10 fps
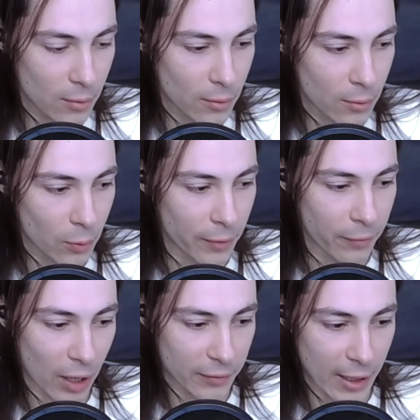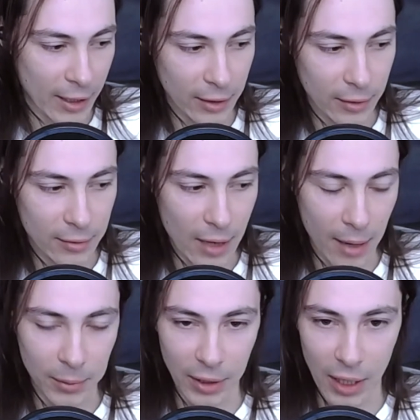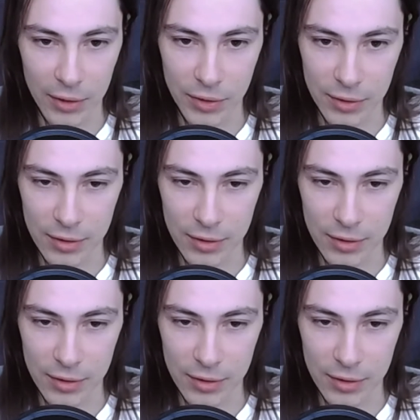with front-end applications,